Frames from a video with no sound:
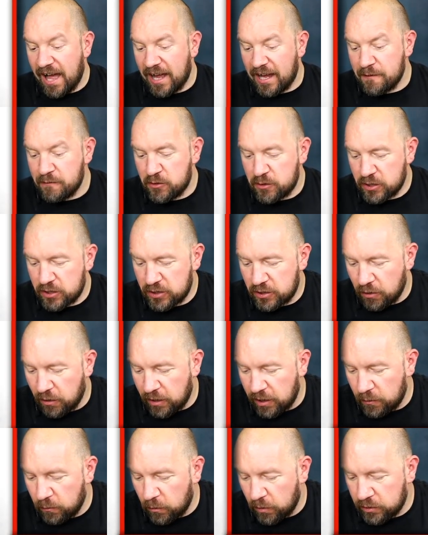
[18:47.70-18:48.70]
I've just
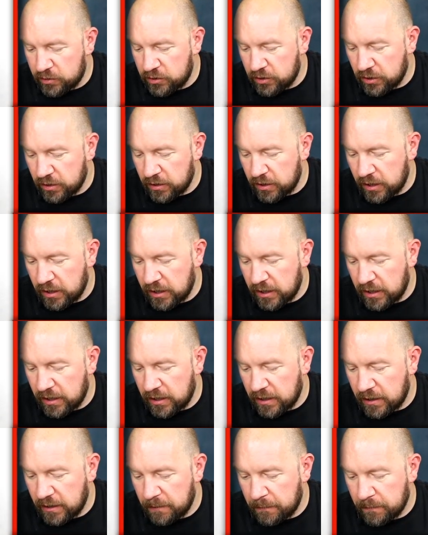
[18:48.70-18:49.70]
started watching
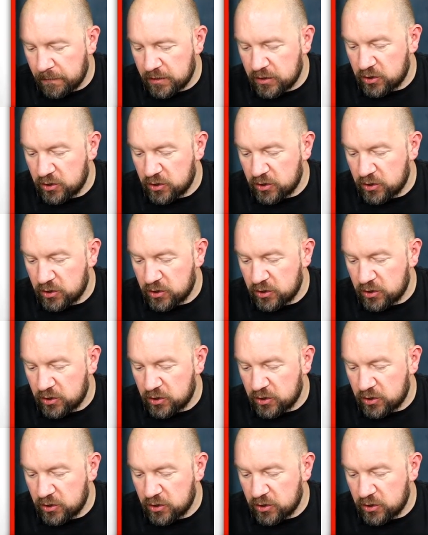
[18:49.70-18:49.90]
um,